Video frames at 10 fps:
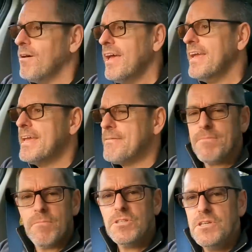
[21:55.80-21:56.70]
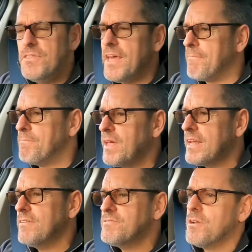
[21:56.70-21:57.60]
I like it. What do you think?
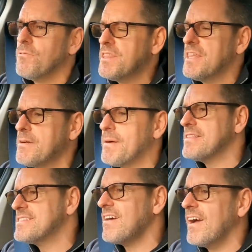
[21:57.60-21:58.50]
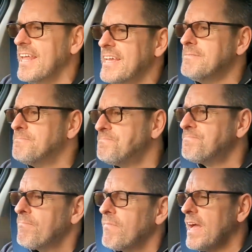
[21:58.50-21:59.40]
I'd love to know what you think about the styling.
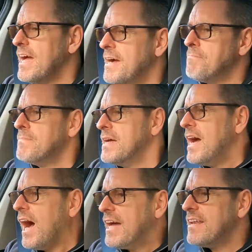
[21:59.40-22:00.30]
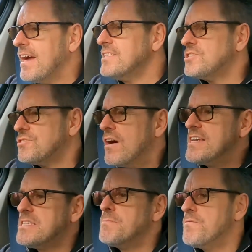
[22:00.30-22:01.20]
I'd like to
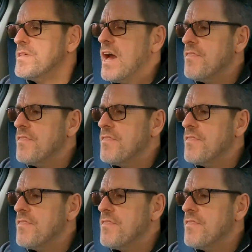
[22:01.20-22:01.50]
try some of the